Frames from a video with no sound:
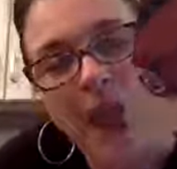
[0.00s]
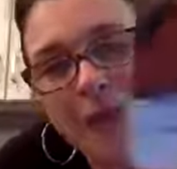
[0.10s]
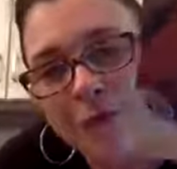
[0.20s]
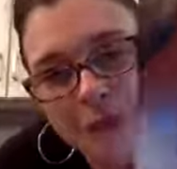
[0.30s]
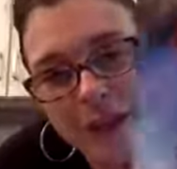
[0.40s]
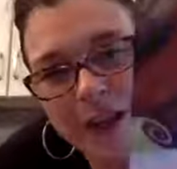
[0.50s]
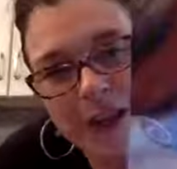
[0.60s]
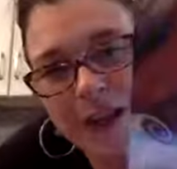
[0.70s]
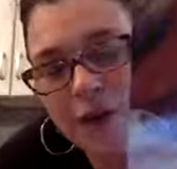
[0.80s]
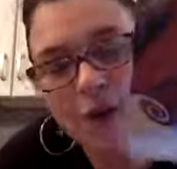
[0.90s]
And
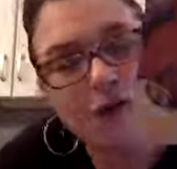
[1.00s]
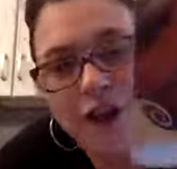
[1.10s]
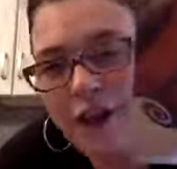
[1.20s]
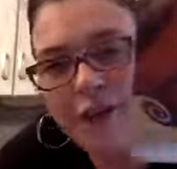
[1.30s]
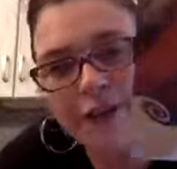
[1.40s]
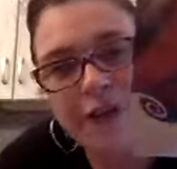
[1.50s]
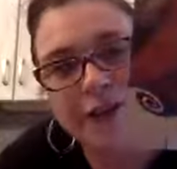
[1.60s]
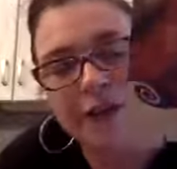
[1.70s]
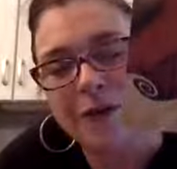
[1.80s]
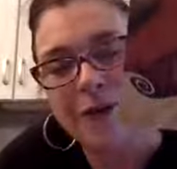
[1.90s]
really, you're just
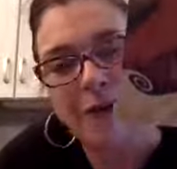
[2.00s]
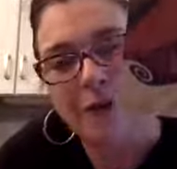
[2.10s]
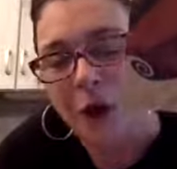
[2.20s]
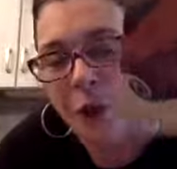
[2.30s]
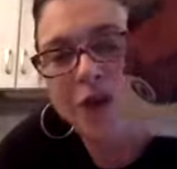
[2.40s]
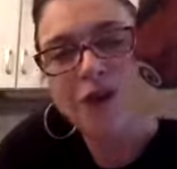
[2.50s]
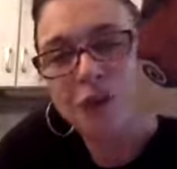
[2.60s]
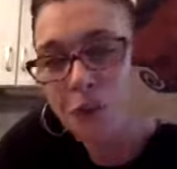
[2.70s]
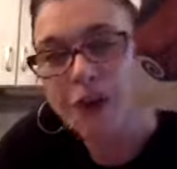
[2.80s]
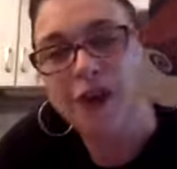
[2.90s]
going
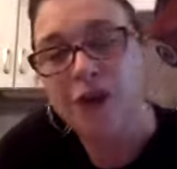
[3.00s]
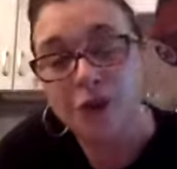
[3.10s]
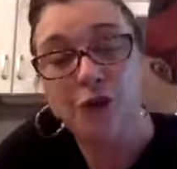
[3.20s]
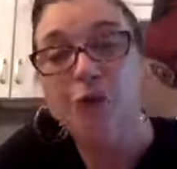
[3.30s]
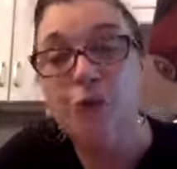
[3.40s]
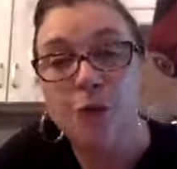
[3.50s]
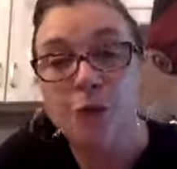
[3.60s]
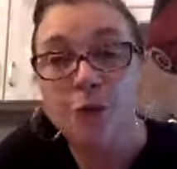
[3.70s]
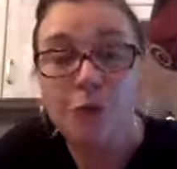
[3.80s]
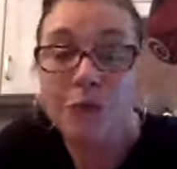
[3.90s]
to where you
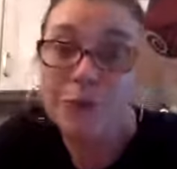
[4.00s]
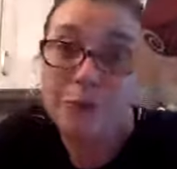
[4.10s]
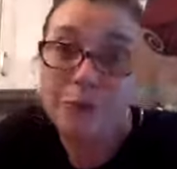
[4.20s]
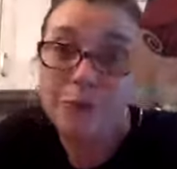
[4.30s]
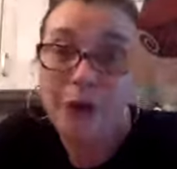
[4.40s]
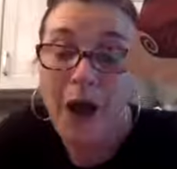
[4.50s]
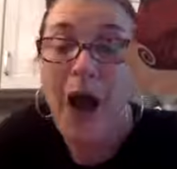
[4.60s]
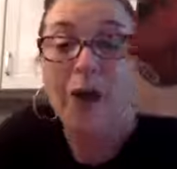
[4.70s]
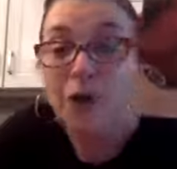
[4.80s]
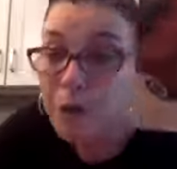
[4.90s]

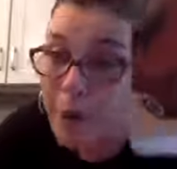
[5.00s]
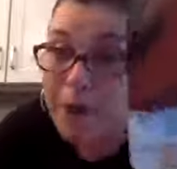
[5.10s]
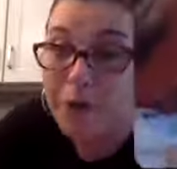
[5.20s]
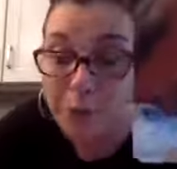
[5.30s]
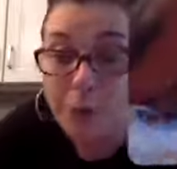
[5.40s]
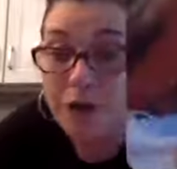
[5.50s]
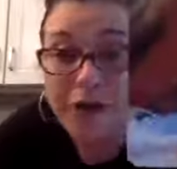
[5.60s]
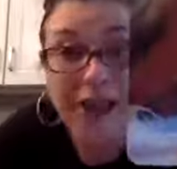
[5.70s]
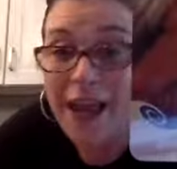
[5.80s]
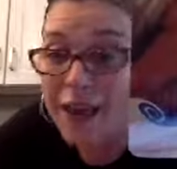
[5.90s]
are your best
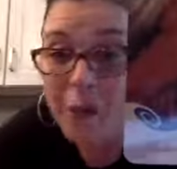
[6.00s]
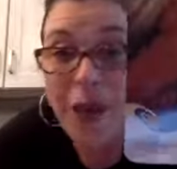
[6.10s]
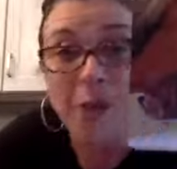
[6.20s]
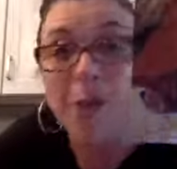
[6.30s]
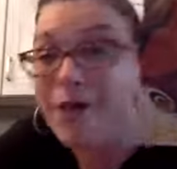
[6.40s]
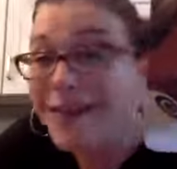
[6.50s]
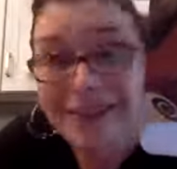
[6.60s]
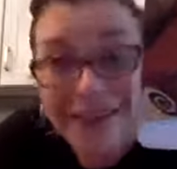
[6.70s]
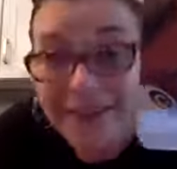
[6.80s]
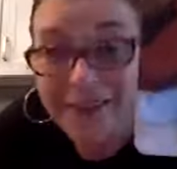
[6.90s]
person anyway, where
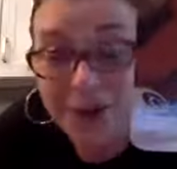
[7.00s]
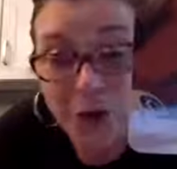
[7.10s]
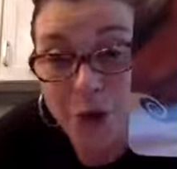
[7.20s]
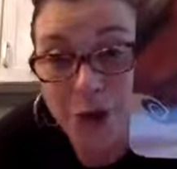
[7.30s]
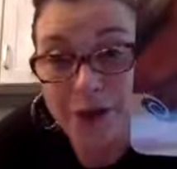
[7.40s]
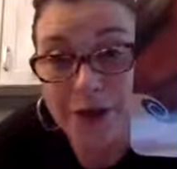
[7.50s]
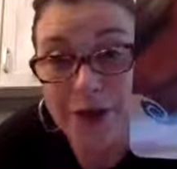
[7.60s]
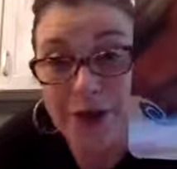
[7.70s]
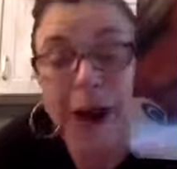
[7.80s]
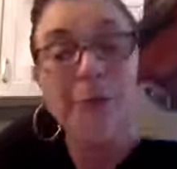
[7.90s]
it's easier.
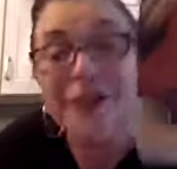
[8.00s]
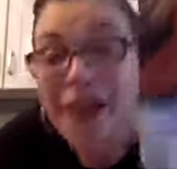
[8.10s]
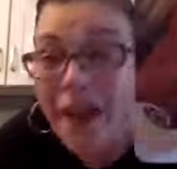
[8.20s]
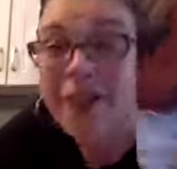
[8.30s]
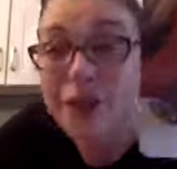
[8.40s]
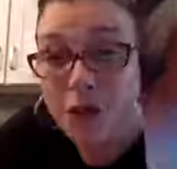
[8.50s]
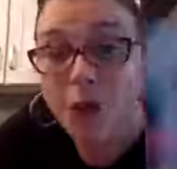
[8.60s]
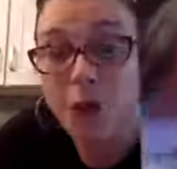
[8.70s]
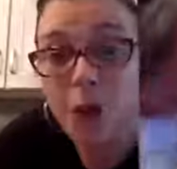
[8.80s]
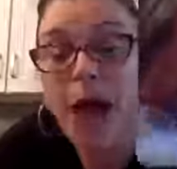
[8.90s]
I'm telling
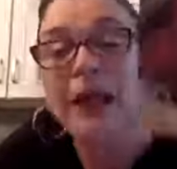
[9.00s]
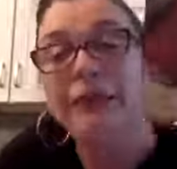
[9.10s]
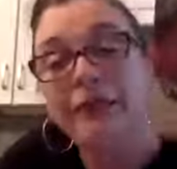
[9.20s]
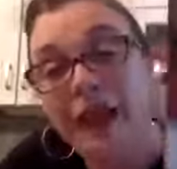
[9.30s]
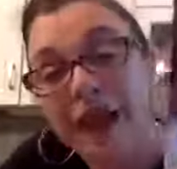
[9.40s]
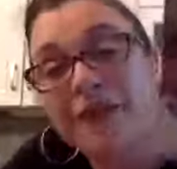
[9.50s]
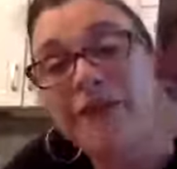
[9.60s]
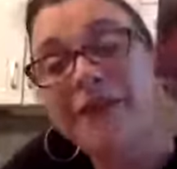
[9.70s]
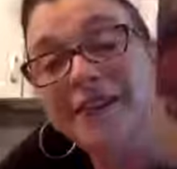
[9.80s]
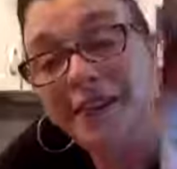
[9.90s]
you,
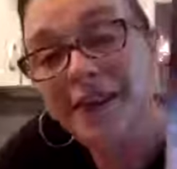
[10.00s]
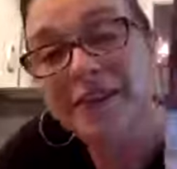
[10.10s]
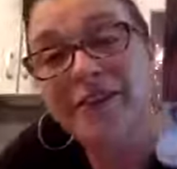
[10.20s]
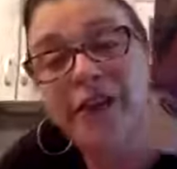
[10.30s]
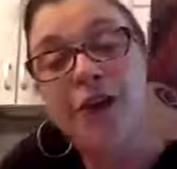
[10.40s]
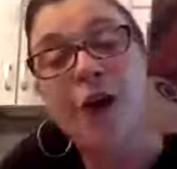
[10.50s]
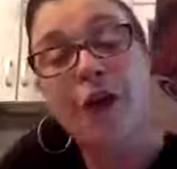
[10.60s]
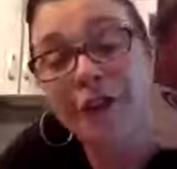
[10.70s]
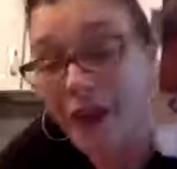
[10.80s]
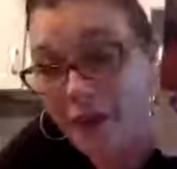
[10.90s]
life is easier
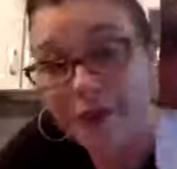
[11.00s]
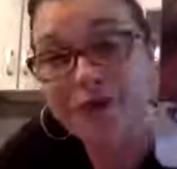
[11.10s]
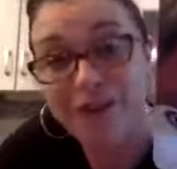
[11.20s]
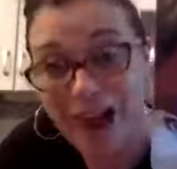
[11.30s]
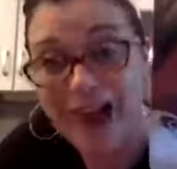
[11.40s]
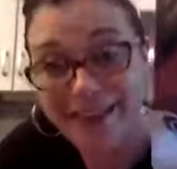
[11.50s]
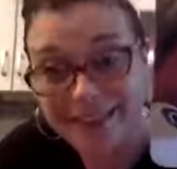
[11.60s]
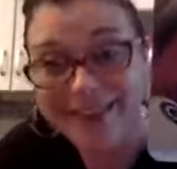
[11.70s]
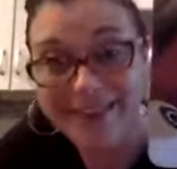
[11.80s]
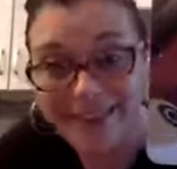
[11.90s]
on the other
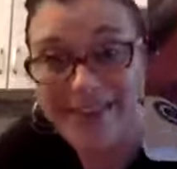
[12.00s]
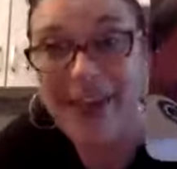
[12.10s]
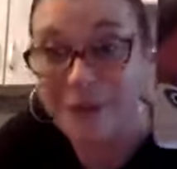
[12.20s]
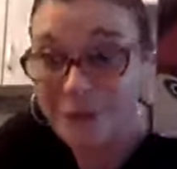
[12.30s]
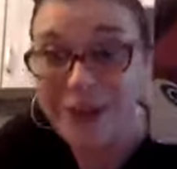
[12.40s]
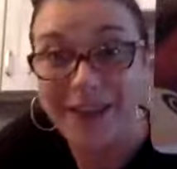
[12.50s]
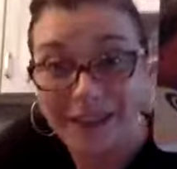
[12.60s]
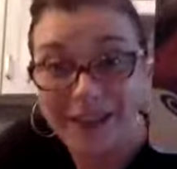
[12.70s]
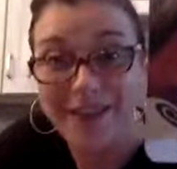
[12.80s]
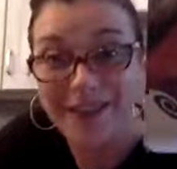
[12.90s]
side. It
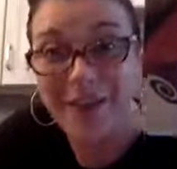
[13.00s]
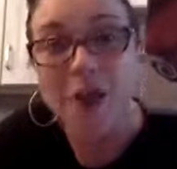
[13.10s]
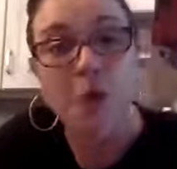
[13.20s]
really is.